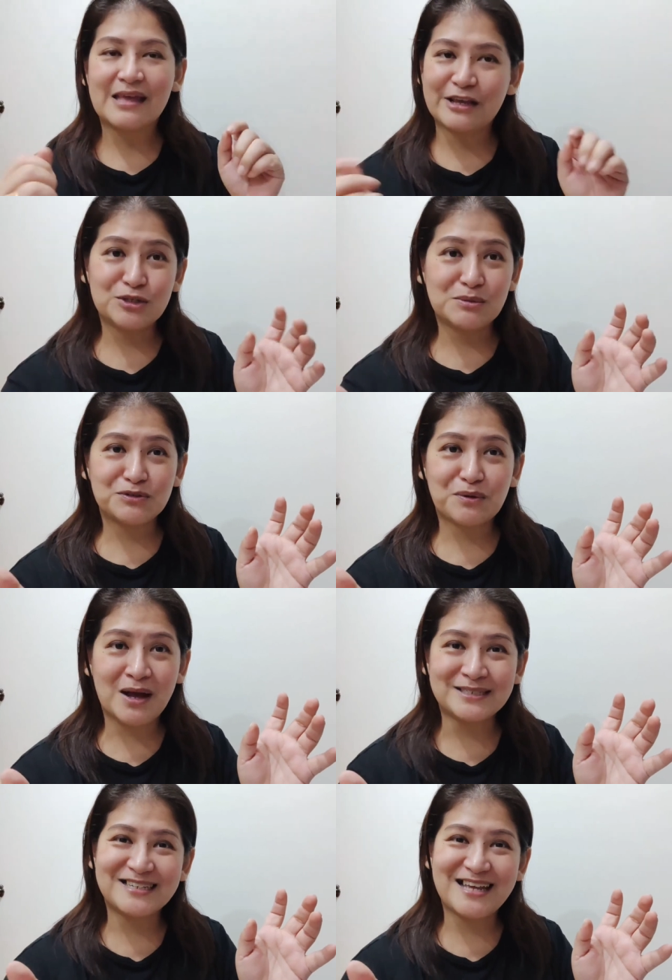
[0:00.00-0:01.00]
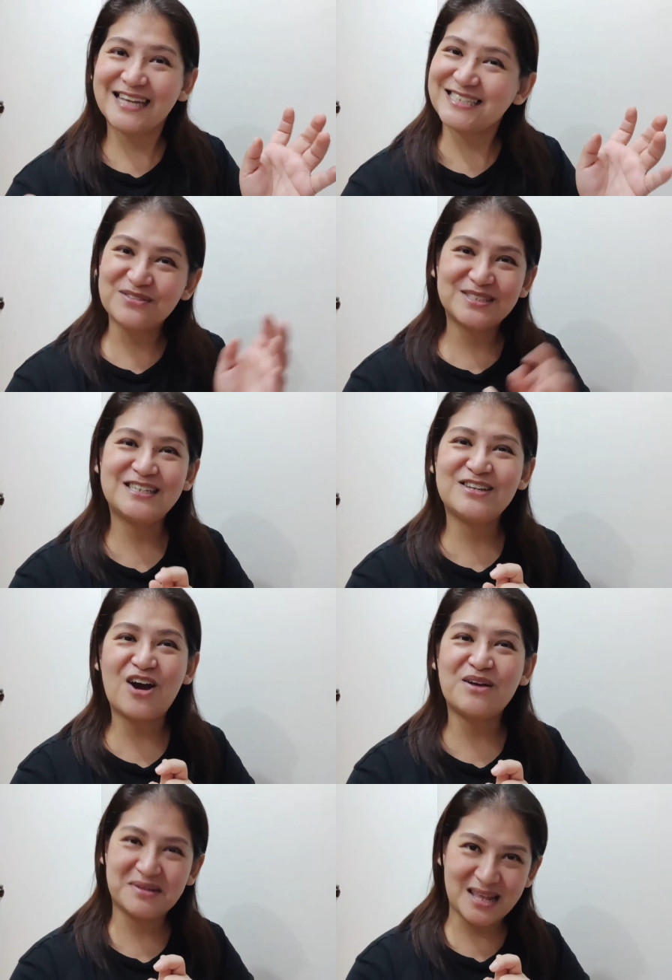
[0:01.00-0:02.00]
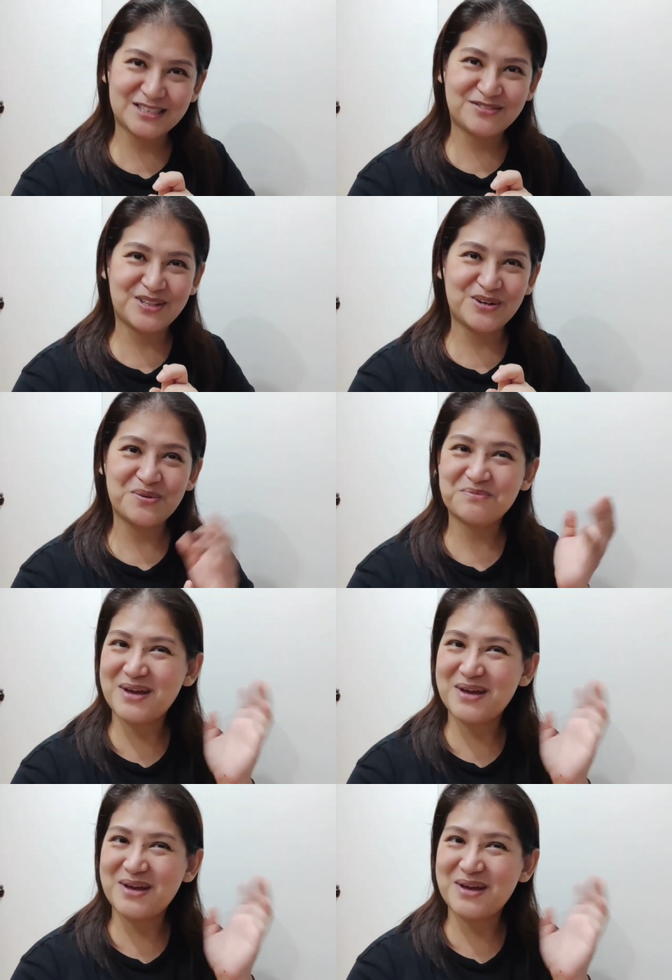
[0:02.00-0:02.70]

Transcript: Thank you so much for watching, guys. I will see you on my next video.